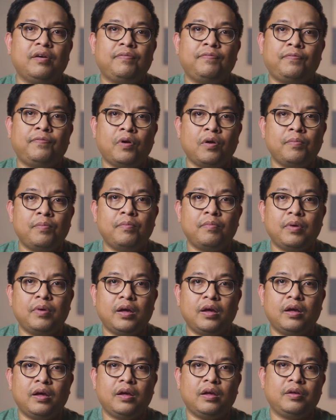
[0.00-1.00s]
from
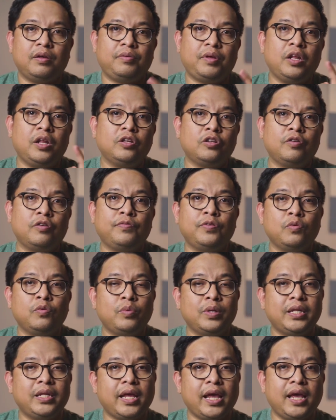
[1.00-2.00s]

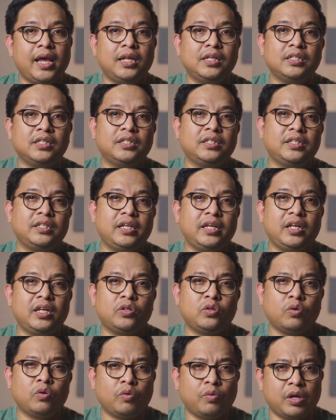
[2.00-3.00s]
interview with the
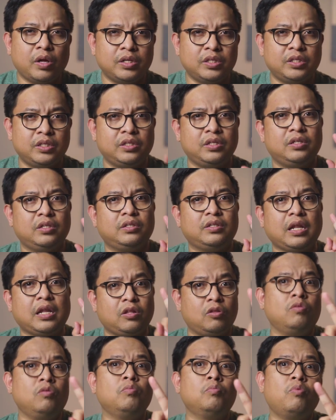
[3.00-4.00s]
agency, it took us
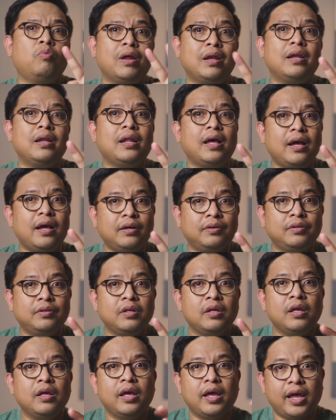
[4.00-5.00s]
3 buwan lang.
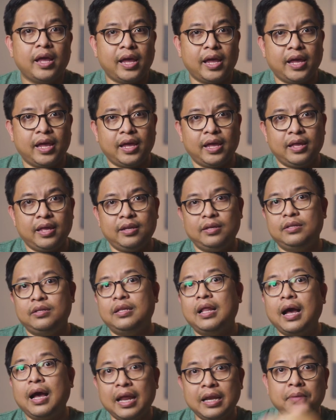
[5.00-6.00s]

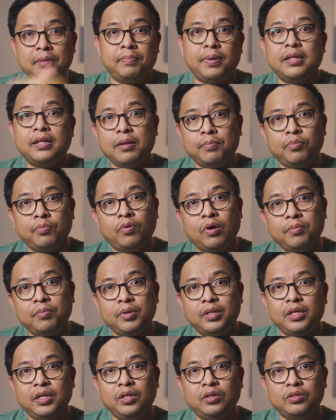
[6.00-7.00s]
And nakalipad na po
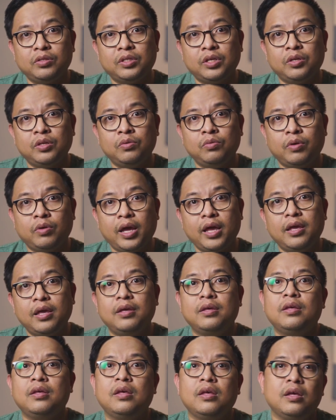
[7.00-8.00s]
kami dito sa
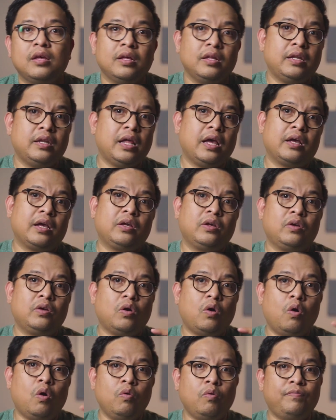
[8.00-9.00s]
UK.
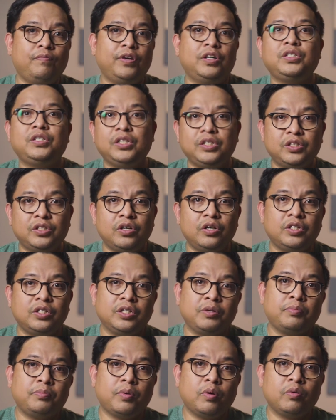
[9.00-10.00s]
Nag-overseas
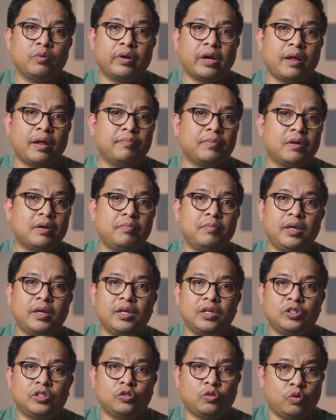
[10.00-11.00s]
nursing program
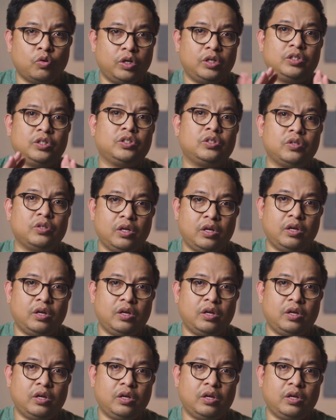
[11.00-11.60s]
kami. Shorts